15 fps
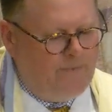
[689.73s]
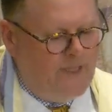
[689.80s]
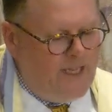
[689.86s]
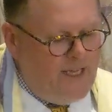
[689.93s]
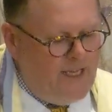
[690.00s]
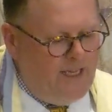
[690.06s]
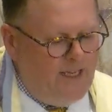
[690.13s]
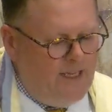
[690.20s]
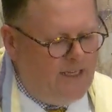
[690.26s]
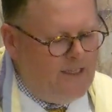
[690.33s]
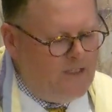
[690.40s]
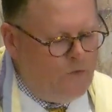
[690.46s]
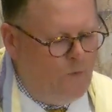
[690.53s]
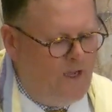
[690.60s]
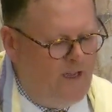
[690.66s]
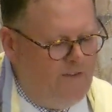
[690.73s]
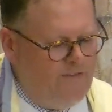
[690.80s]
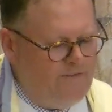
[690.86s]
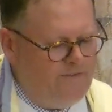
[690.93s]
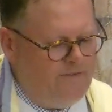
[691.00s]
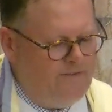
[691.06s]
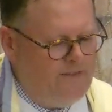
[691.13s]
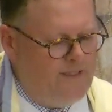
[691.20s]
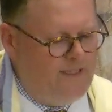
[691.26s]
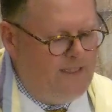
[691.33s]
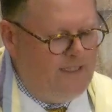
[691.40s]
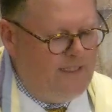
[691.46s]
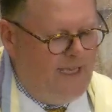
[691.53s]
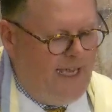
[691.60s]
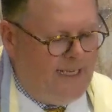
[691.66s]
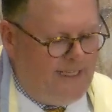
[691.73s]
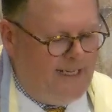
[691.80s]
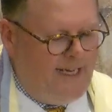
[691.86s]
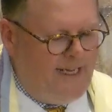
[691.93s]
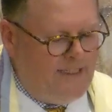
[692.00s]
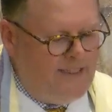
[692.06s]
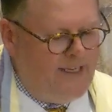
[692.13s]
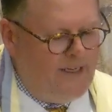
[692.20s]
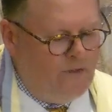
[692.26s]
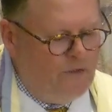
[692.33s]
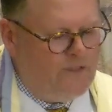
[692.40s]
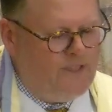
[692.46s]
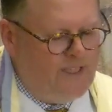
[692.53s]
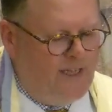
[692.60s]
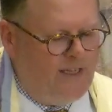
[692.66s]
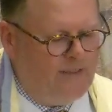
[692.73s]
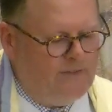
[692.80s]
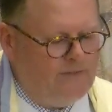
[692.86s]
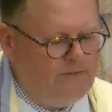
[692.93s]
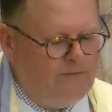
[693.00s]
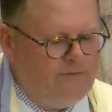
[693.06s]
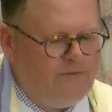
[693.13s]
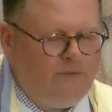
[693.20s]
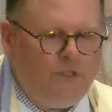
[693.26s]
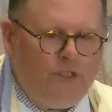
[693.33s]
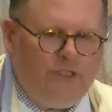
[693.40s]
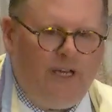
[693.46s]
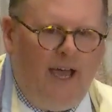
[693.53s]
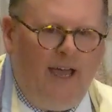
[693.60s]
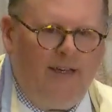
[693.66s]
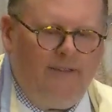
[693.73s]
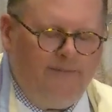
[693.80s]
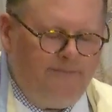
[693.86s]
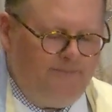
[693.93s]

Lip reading: he and his wife had an 8-day-old son who died.